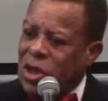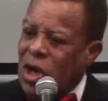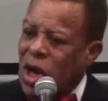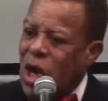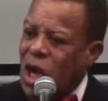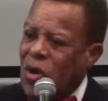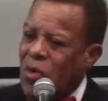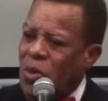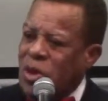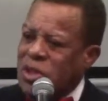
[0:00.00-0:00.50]

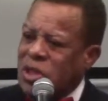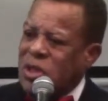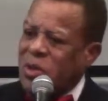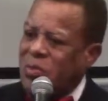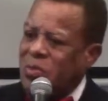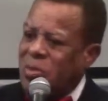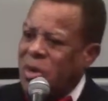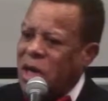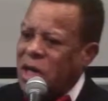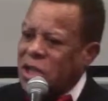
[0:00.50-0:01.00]
God wants to
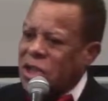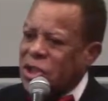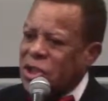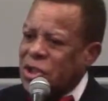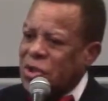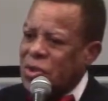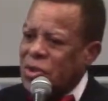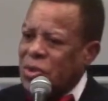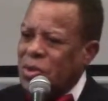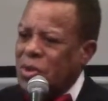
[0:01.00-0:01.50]
bless
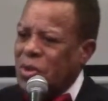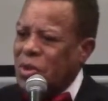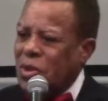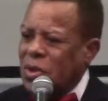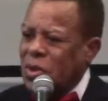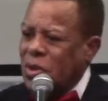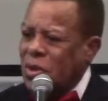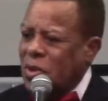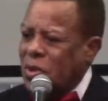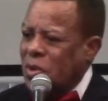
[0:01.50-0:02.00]
you
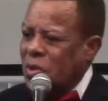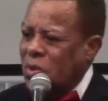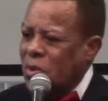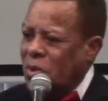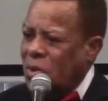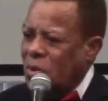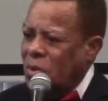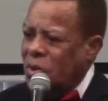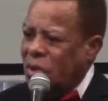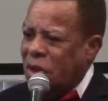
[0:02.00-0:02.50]

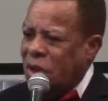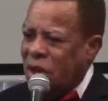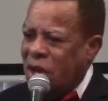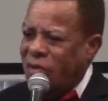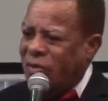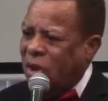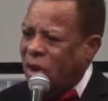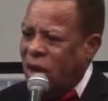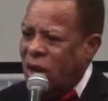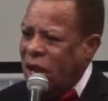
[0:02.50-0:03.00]
with an
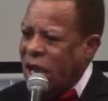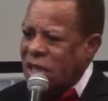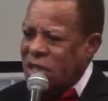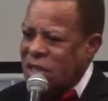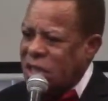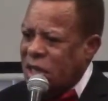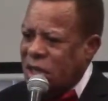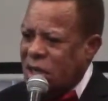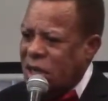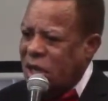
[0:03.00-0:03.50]

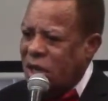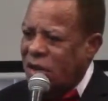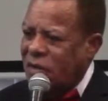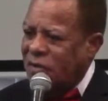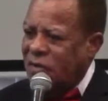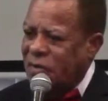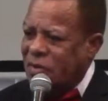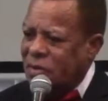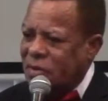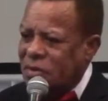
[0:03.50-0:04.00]
everlasting love.
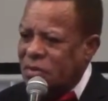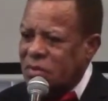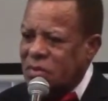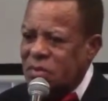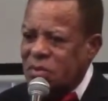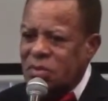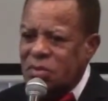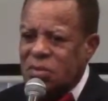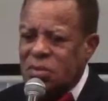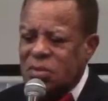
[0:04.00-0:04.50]

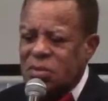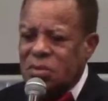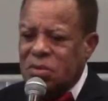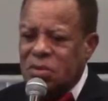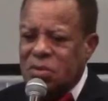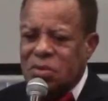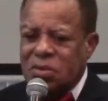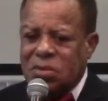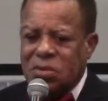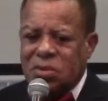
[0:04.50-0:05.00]

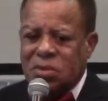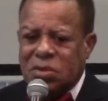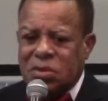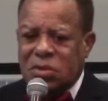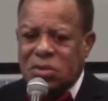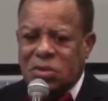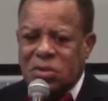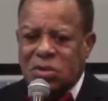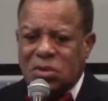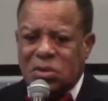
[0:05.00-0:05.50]

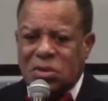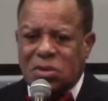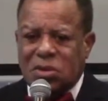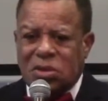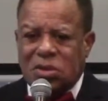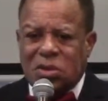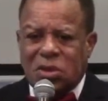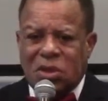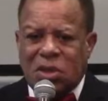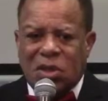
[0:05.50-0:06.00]
Thank you.
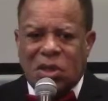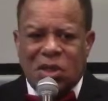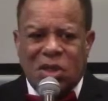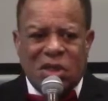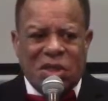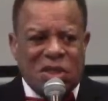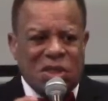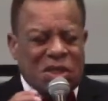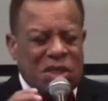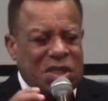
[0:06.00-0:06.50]

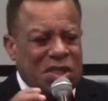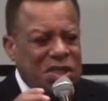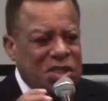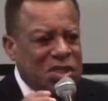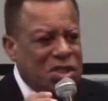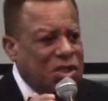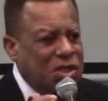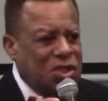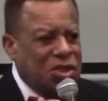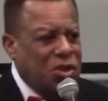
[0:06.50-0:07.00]
This is this
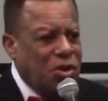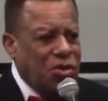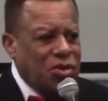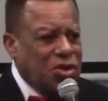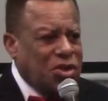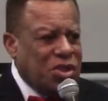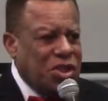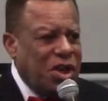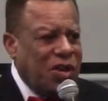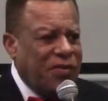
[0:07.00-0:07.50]
is the
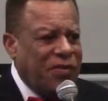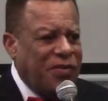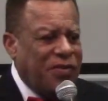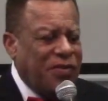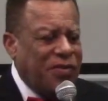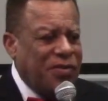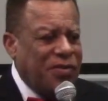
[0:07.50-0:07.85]
church stuff.